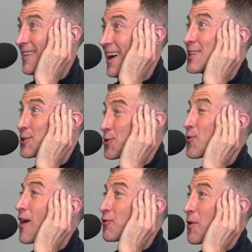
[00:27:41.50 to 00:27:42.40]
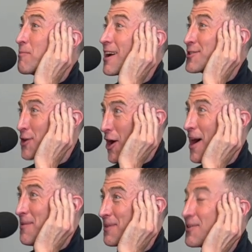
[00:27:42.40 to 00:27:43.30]
It's true. I've quit my
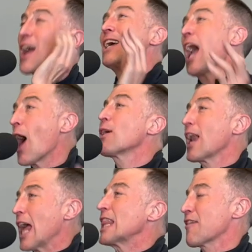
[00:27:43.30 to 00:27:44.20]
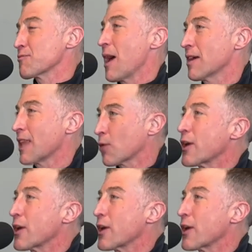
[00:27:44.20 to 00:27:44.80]
job. No, and I left my, like,